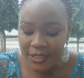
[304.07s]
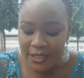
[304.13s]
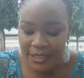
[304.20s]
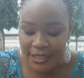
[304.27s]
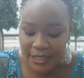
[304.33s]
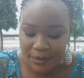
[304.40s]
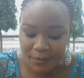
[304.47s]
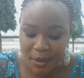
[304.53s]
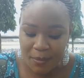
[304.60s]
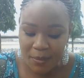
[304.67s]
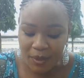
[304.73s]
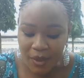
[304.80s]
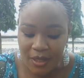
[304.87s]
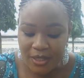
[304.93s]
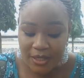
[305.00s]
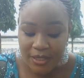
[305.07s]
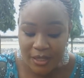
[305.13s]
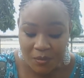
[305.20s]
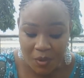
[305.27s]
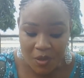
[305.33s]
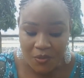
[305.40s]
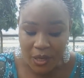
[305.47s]
treating, maybe because the
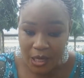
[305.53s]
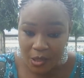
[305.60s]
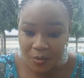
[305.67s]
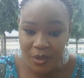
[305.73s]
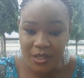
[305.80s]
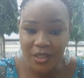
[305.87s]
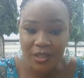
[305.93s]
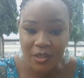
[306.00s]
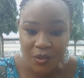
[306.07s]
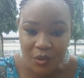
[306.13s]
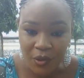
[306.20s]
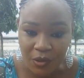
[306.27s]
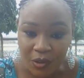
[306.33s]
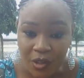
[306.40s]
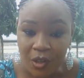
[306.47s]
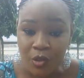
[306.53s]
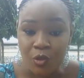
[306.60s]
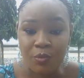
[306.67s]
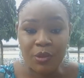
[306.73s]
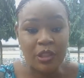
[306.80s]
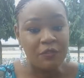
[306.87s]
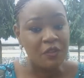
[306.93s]
symptoms you're experiencing is gone, you
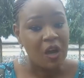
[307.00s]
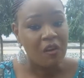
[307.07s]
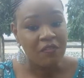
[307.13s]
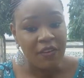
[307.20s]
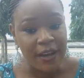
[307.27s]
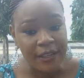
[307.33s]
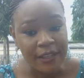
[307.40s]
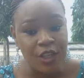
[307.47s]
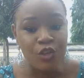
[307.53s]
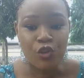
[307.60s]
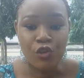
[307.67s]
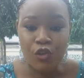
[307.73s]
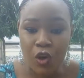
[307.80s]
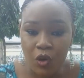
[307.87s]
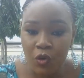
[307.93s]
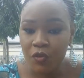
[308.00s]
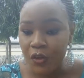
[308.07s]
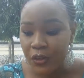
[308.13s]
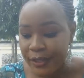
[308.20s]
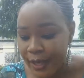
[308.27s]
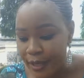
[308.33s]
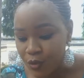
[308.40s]
believe you are fine, you no go
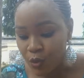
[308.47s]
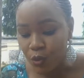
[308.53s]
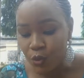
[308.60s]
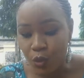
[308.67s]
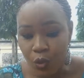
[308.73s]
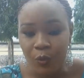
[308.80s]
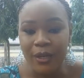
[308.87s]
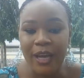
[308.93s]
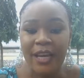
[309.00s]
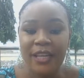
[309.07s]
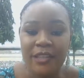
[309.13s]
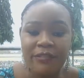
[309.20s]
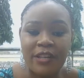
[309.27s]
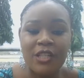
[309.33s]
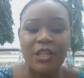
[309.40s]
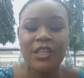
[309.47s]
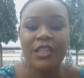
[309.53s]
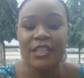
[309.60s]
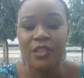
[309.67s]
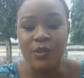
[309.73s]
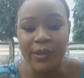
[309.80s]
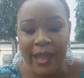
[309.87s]
for test to know whether the infection is
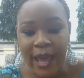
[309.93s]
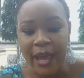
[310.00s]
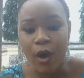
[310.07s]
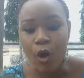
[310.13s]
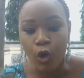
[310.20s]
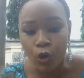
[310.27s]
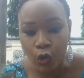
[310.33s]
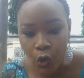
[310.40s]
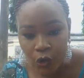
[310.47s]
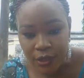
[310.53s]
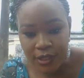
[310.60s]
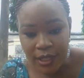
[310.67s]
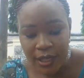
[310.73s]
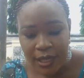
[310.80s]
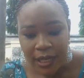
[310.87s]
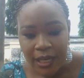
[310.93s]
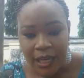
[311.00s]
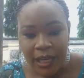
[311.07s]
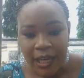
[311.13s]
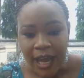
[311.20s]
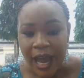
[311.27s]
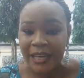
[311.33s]
still there or not,
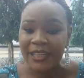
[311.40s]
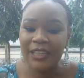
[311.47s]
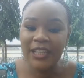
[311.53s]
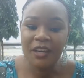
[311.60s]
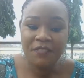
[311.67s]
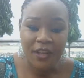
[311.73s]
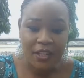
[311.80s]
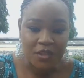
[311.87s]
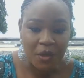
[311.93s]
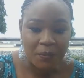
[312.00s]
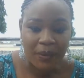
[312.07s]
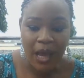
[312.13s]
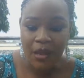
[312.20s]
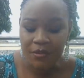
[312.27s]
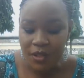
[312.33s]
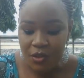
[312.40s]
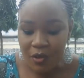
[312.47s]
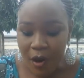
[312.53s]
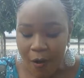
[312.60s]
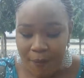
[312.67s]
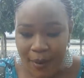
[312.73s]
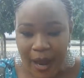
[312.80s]
and then after sometimes it
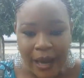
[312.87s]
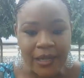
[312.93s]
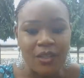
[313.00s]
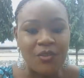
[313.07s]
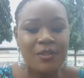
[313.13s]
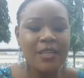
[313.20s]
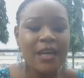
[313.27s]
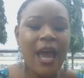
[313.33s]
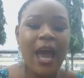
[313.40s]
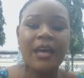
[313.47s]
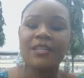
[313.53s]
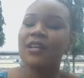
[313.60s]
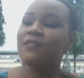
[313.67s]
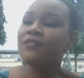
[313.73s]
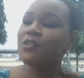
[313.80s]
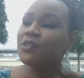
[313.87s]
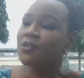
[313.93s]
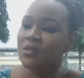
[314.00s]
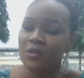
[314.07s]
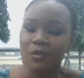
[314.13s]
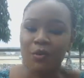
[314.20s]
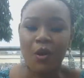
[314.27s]
come back, you say
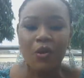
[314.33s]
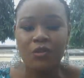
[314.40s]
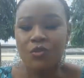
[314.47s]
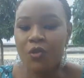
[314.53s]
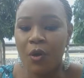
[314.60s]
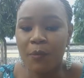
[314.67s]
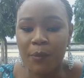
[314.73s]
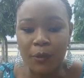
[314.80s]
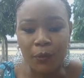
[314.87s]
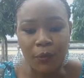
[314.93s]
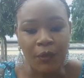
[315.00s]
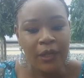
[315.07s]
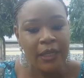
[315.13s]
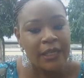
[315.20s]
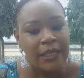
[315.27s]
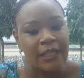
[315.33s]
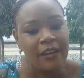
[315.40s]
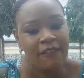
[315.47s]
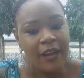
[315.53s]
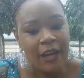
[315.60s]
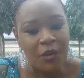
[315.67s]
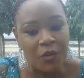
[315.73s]
staphylococcus is stubborn o, e
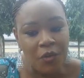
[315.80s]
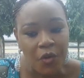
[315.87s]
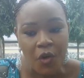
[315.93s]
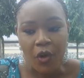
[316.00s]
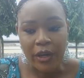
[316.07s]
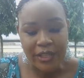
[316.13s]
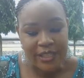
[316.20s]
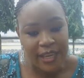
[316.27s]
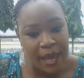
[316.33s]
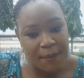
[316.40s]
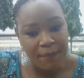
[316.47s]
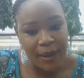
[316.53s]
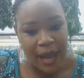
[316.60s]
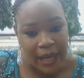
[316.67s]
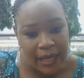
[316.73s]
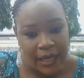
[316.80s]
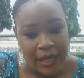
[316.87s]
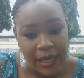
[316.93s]
never go, or it came back.